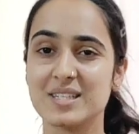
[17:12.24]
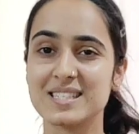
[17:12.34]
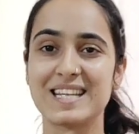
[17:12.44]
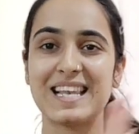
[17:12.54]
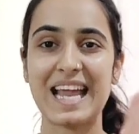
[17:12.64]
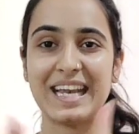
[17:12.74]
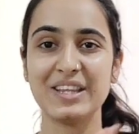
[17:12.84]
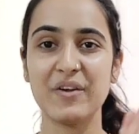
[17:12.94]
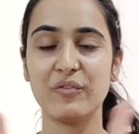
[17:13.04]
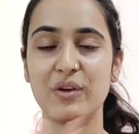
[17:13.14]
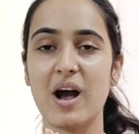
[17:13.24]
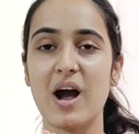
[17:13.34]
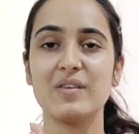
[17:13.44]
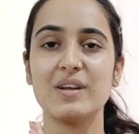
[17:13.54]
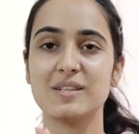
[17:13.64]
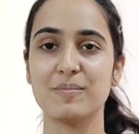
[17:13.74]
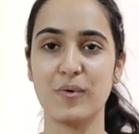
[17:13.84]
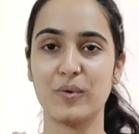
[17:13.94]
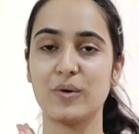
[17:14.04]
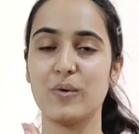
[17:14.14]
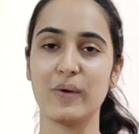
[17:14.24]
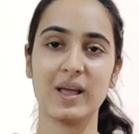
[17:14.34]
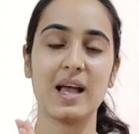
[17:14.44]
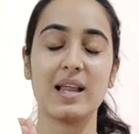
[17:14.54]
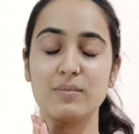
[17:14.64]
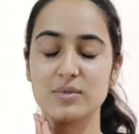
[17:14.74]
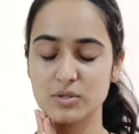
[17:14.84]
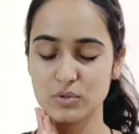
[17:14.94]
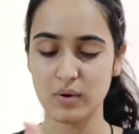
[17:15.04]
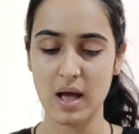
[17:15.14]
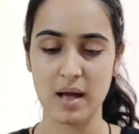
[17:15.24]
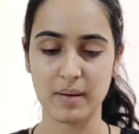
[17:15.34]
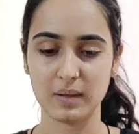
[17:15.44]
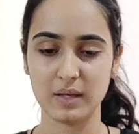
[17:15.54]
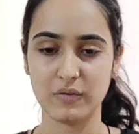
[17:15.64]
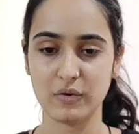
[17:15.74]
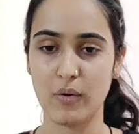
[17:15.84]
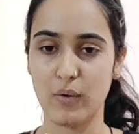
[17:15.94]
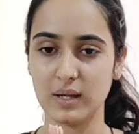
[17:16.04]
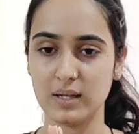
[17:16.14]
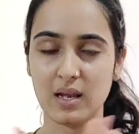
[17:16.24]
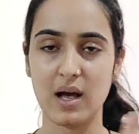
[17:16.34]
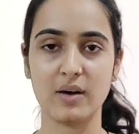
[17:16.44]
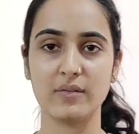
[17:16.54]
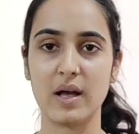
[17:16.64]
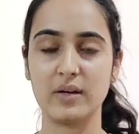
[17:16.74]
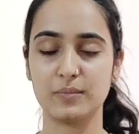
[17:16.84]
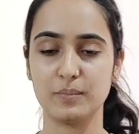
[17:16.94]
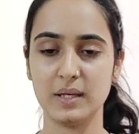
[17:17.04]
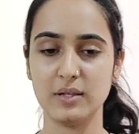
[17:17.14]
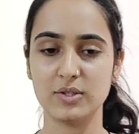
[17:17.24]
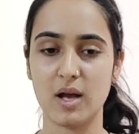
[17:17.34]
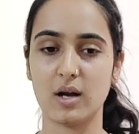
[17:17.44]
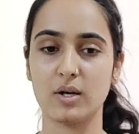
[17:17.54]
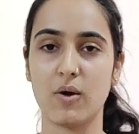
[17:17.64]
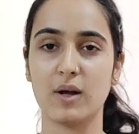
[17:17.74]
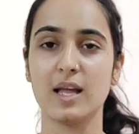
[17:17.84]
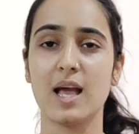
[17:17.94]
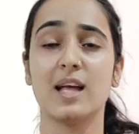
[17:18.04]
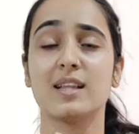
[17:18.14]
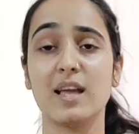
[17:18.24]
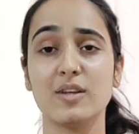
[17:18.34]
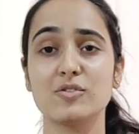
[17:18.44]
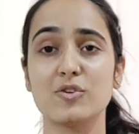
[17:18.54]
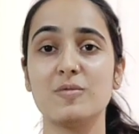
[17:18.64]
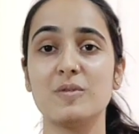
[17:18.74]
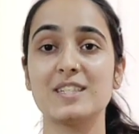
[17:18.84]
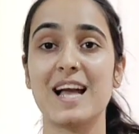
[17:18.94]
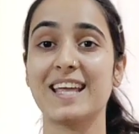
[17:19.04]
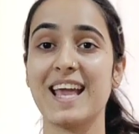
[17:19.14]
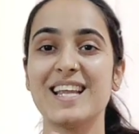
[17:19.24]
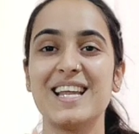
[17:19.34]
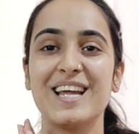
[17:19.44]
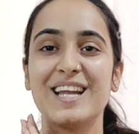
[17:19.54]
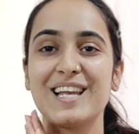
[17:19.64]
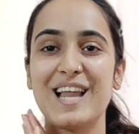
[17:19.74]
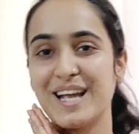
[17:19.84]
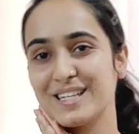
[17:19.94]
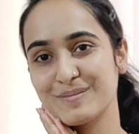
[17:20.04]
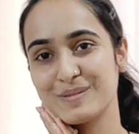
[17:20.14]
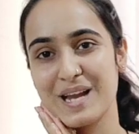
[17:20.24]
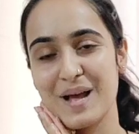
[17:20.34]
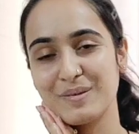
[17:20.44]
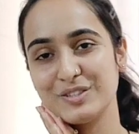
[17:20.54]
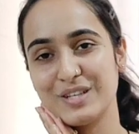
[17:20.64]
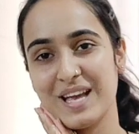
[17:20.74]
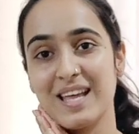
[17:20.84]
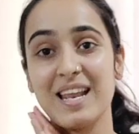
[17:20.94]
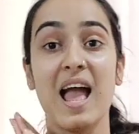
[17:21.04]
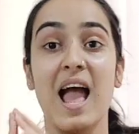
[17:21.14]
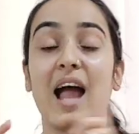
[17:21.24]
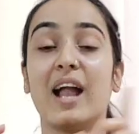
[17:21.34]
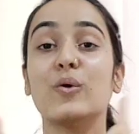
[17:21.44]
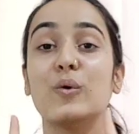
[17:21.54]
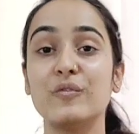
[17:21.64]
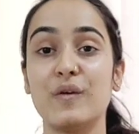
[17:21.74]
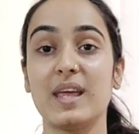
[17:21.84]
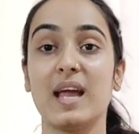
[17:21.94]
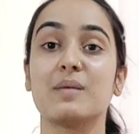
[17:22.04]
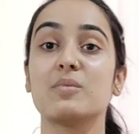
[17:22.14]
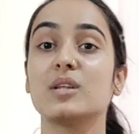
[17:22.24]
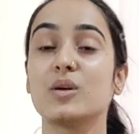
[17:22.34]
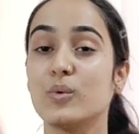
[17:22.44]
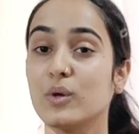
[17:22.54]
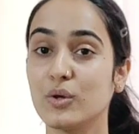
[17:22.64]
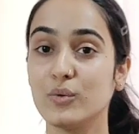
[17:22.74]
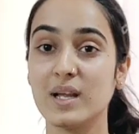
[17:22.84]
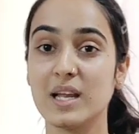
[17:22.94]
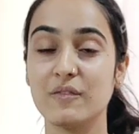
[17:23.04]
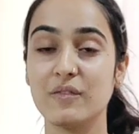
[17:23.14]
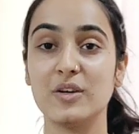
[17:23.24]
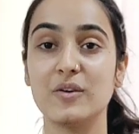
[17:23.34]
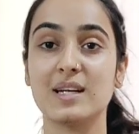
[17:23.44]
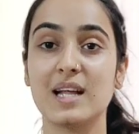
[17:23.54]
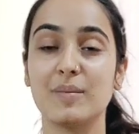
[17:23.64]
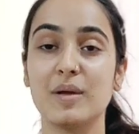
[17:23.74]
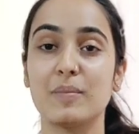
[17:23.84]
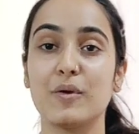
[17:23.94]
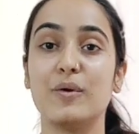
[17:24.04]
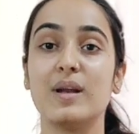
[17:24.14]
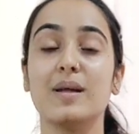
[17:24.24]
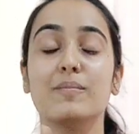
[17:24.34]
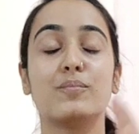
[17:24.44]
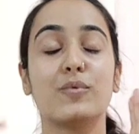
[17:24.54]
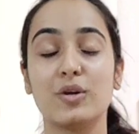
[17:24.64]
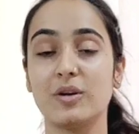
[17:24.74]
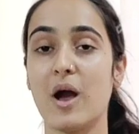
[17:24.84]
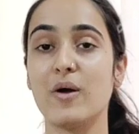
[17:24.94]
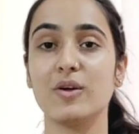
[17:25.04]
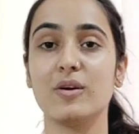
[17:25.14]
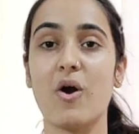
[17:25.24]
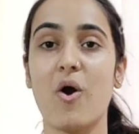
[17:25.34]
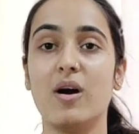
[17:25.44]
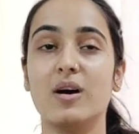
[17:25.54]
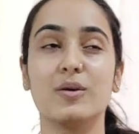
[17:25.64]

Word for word: just let the love and support going, and I'm so happy for all the love I've been showered on. Thank you so much. Again, hit like, subscribe and share. And don't forget about the Q and A video that I'll be uploading. Put down your